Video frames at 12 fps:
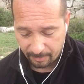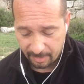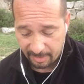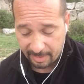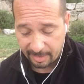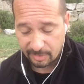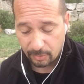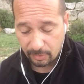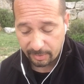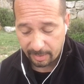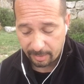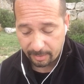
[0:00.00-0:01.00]
they're
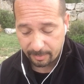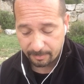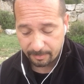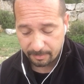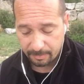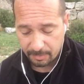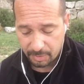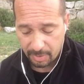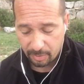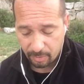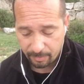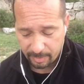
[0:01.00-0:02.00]
exalting
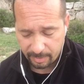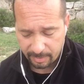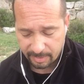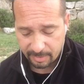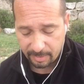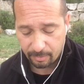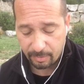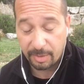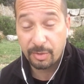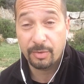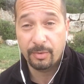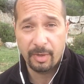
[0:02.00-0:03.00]
Jehovah as the only
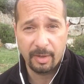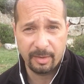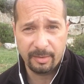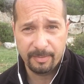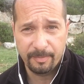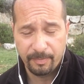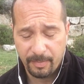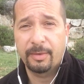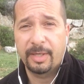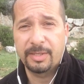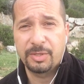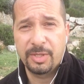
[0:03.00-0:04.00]
true God,
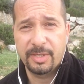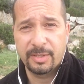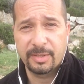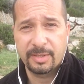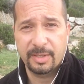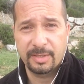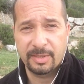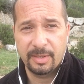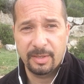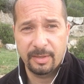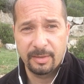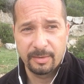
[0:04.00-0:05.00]
Christ Jesus as
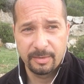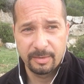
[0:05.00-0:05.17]
the